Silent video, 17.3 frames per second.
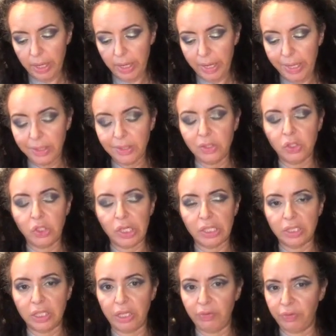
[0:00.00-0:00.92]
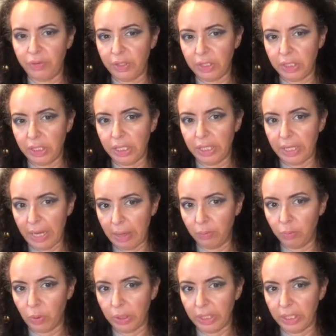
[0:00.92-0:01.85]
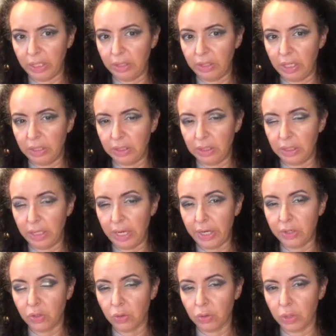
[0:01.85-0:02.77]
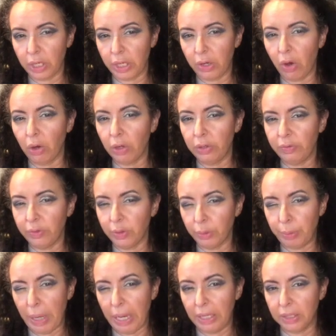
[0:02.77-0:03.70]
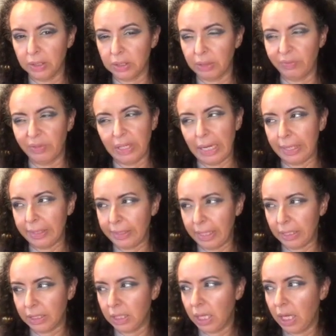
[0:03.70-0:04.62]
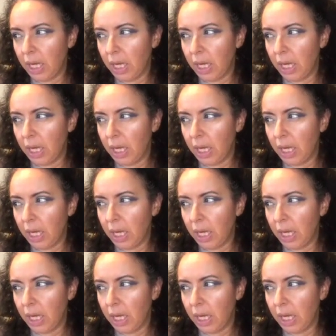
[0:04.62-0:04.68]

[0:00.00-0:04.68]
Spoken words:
and she has the Infinity Glam one, and there's also a Hollywood palette, something like that,